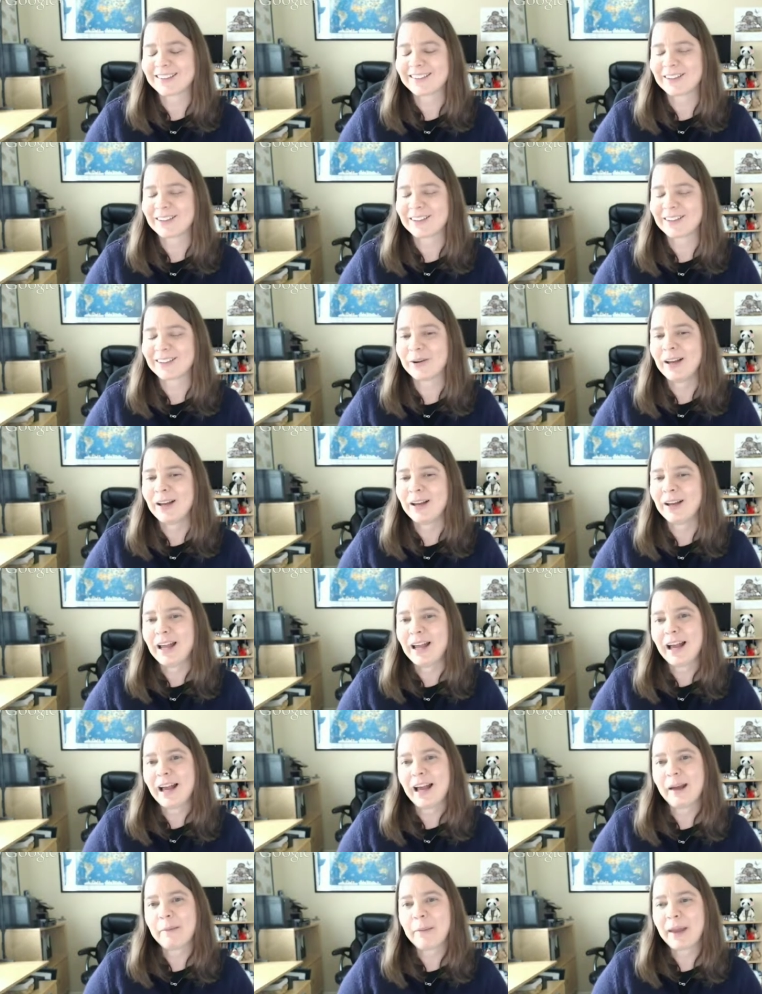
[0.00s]
So
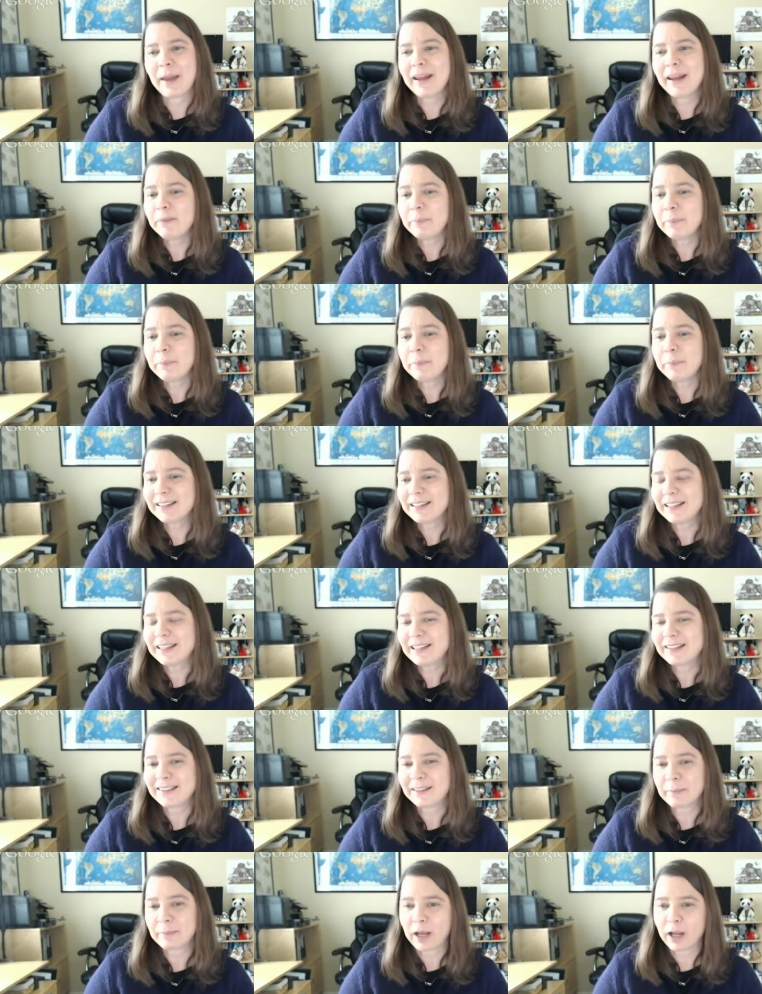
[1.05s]
I made up a
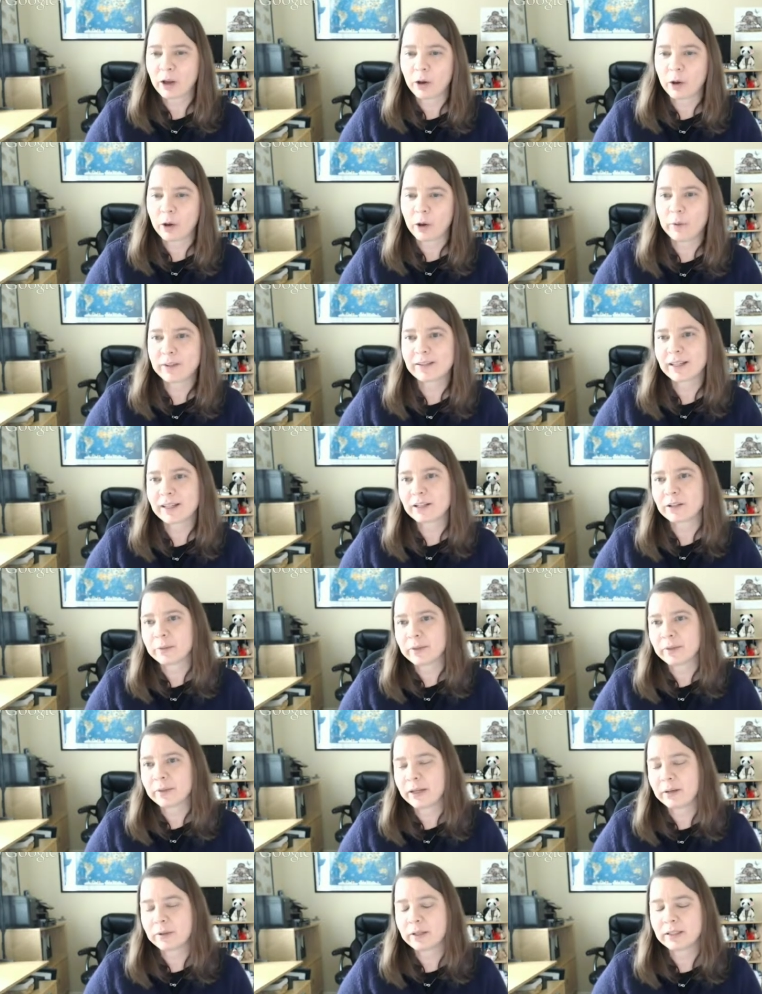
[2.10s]
list, and my goal was like
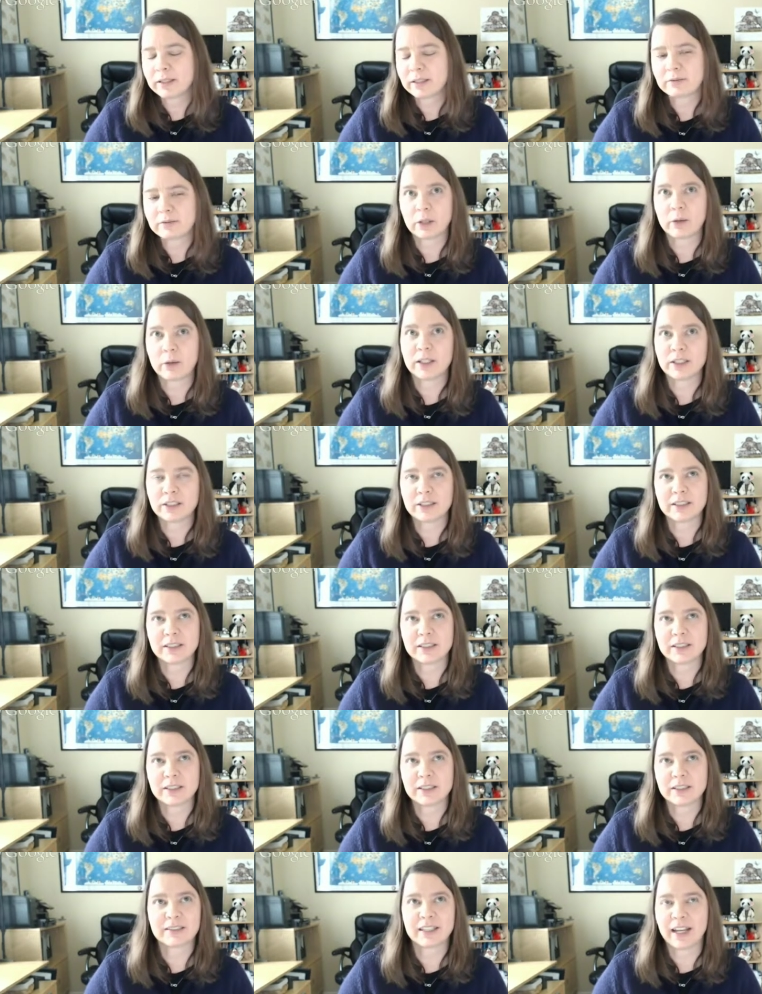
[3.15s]
21
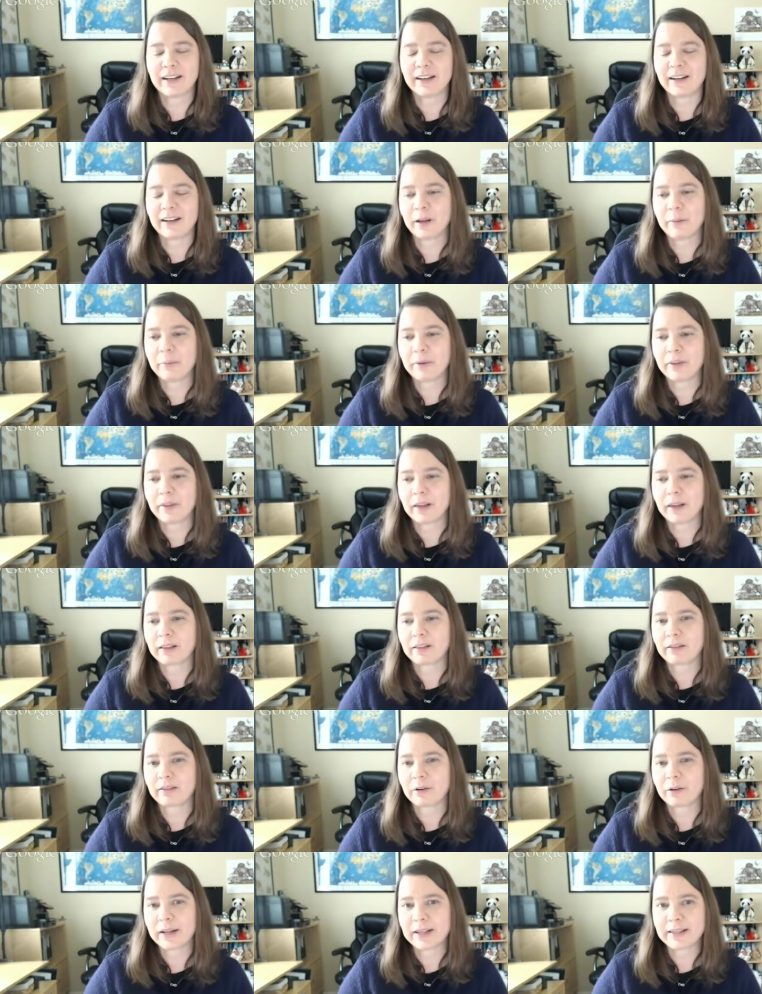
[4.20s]
questions, and I ended up with like
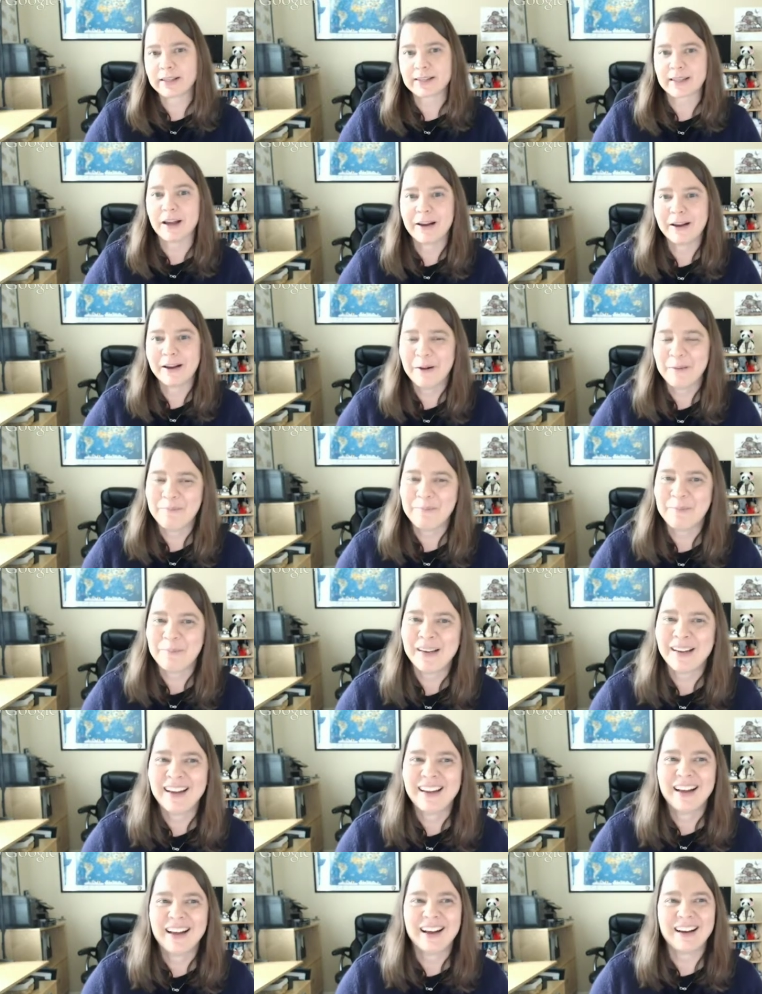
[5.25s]
30-some,
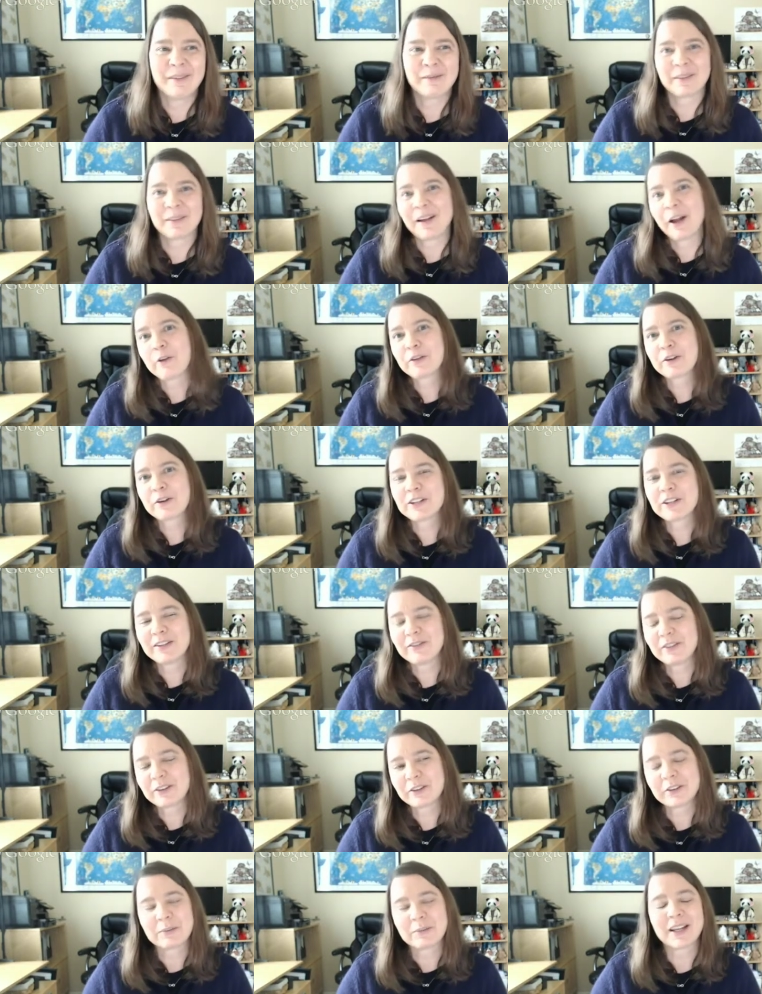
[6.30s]

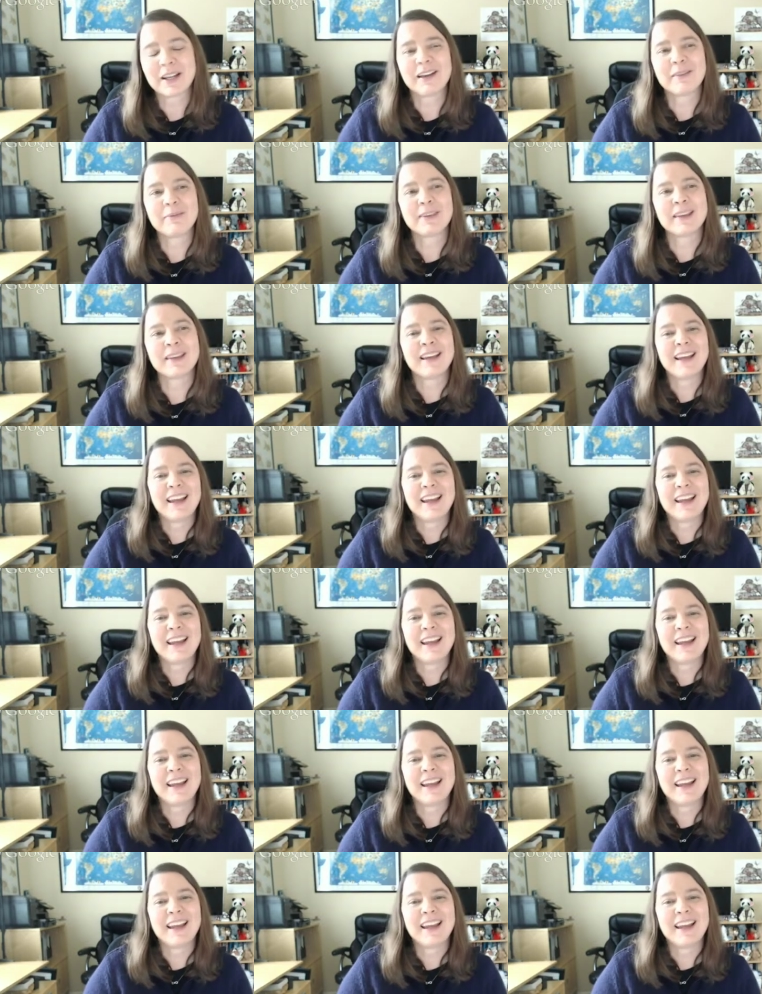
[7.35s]
overachiever sometimes.